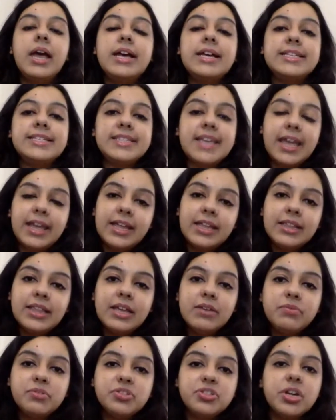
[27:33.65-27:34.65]
Second
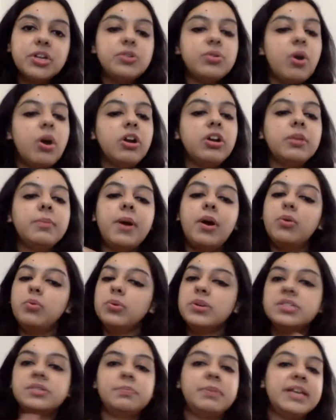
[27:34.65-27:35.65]
thing which I talked about
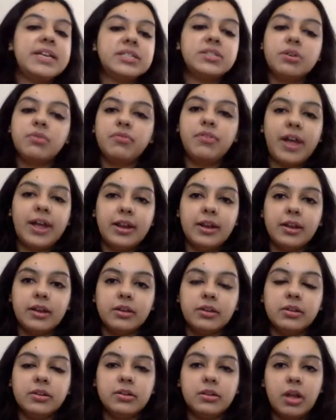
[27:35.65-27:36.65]
was place of
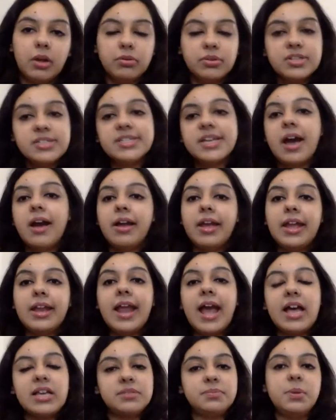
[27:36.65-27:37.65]
filing. Now this again
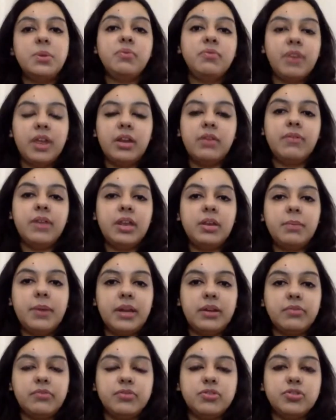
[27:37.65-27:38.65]
has been very, very
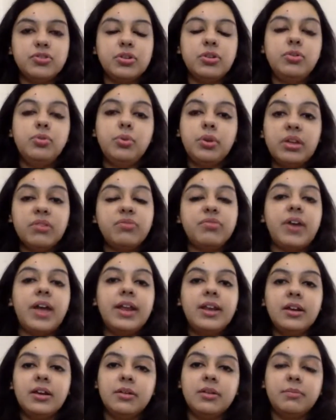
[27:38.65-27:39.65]
beneficial. You can
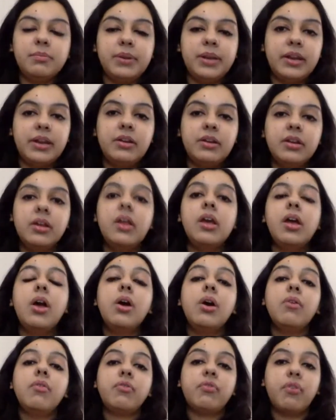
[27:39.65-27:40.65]
file a complaint
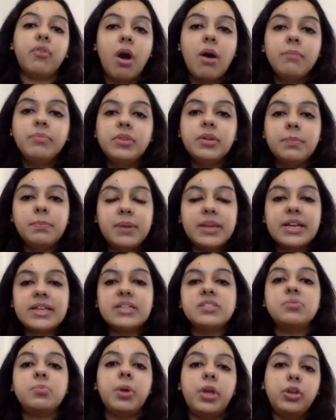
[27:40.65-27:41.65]
from the
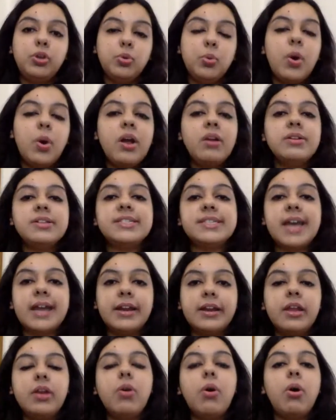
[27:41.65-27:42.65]
place where you are
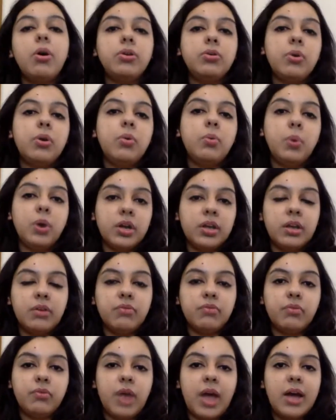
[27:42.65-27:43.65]
residing or you are
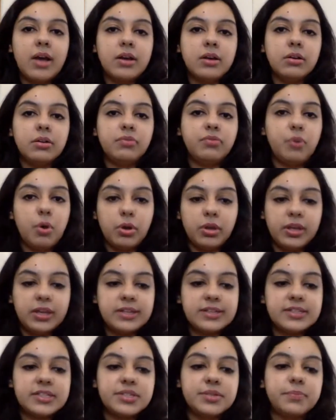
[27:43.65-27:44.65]
working for
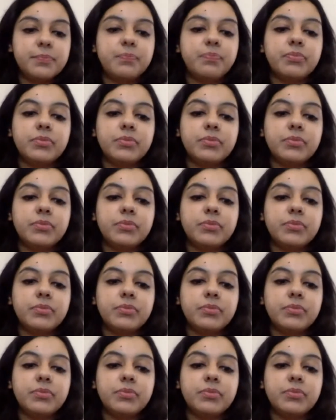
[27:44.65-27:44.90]
gains.